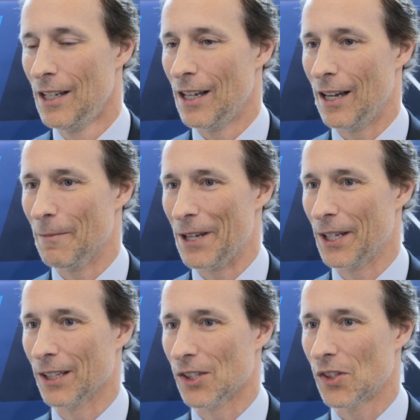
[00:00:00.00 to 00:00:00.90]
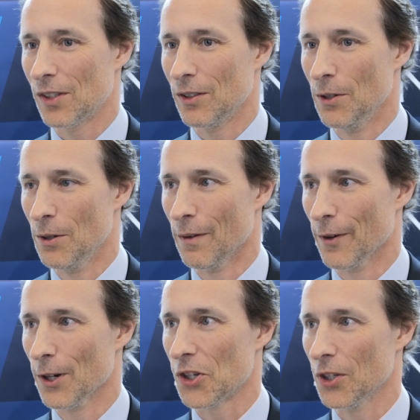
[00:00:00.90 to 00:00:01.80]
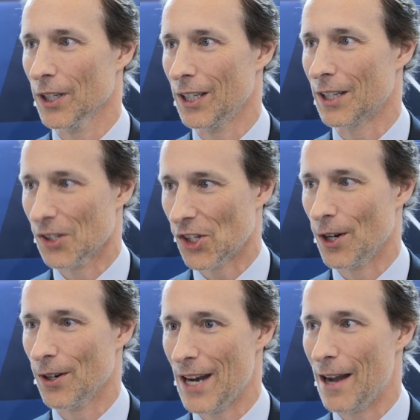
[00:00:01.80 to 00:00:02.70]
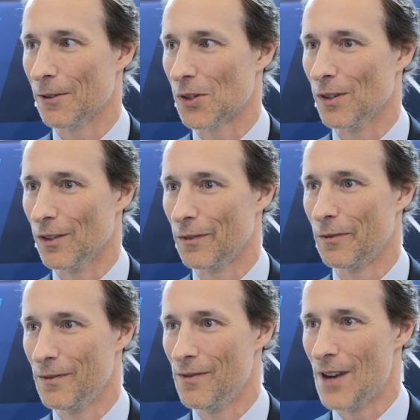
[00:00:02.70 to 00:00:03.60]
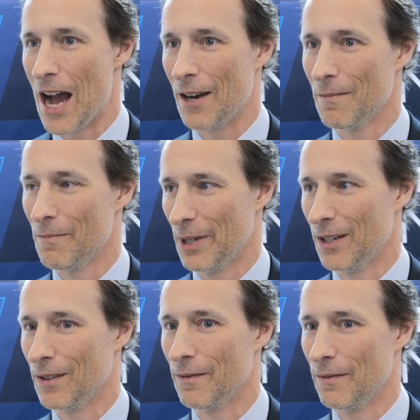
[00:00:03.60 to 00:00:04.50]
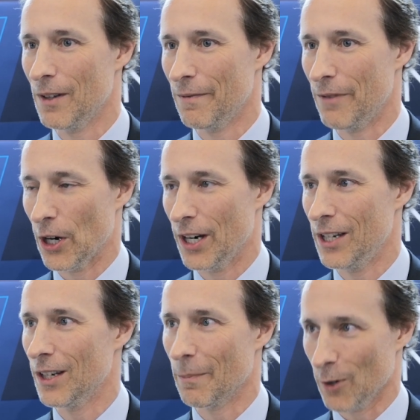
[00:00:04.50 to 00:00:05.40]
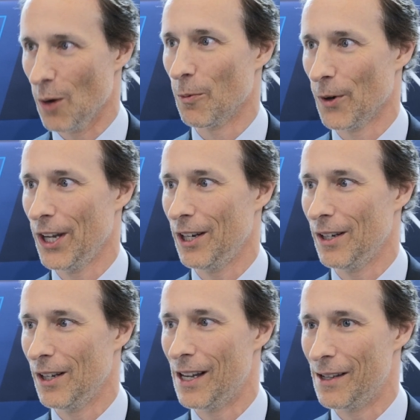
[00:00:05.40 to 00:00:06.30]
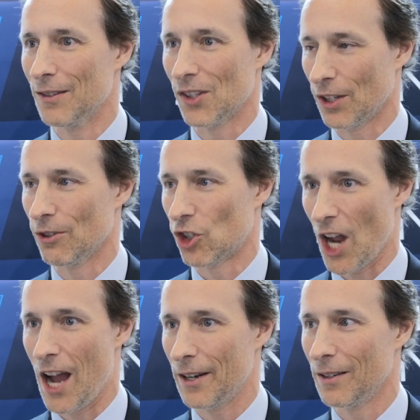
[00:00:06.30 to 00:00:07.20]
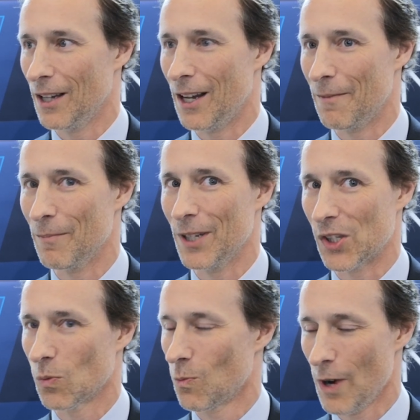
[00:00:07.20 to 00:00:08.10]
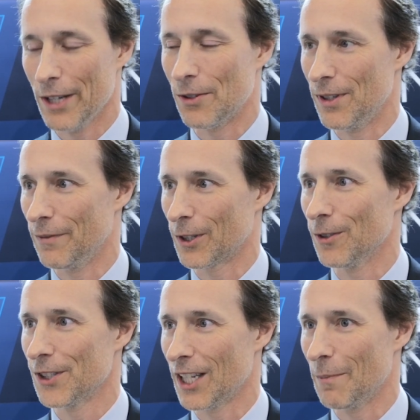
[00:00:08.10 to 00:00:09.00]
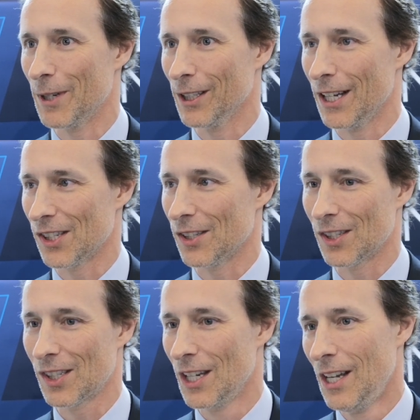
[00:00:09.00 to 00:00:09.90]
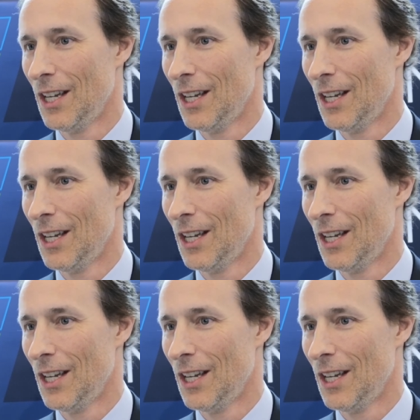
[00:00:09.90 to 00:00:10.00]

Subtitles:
I think it's universally considered now to have not been very appropriate. It was a good shot. It's way too difficult to get a bit license.